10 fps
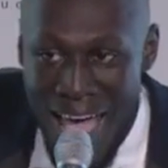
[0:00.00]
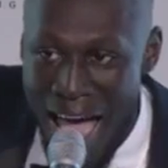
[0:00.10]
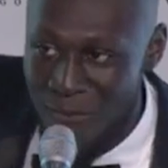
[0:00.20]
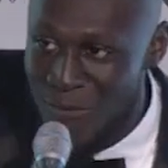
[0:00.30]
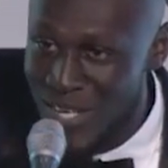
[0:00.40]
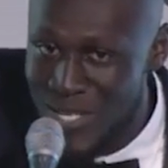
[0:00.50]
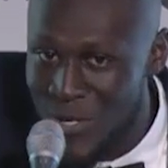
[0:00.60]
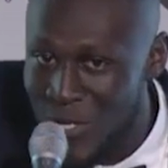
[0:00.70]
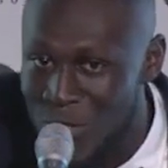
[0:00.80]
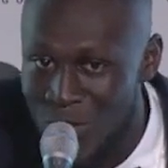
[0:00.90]
Anthony
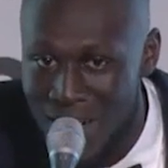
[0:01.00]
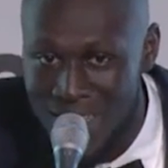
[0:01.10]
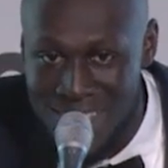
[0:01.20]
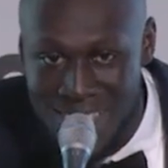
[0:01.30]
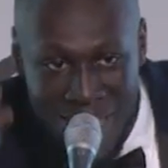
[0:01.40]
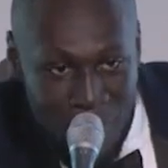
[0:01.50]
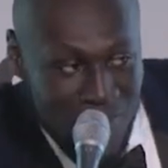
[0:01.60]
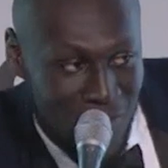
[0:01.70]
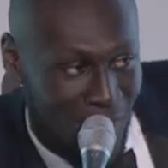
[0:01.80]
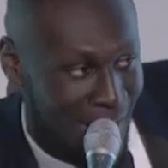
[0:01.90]
Joshua,
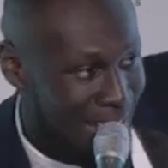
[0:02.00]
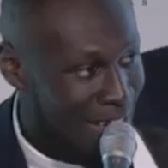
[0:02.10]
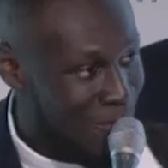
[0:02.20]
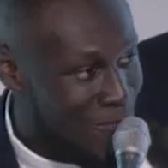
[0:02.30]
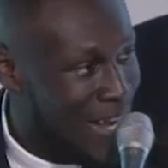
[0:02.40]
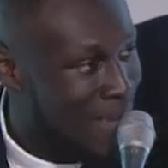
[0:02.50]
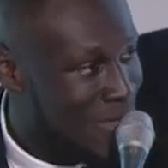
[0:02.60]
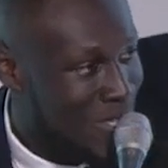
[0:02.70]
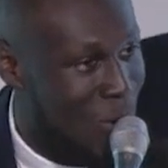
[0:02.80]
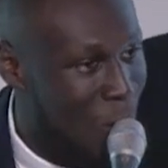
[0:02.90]
Skepta,
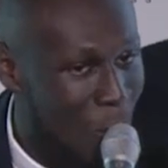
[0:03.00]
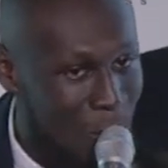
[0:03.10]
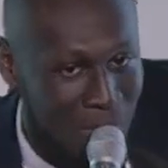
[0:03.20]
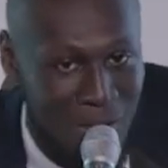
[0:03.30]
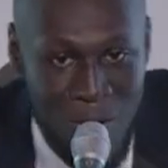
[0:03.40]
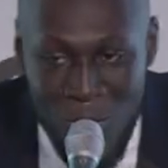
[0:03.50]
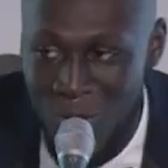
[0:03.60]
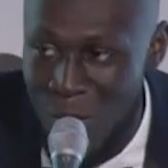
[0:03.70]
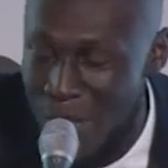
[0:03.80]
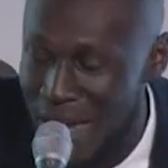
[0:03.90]
Flips, Cub, all
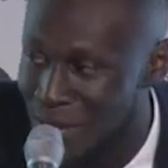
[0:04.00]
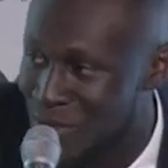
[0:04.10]
the man them.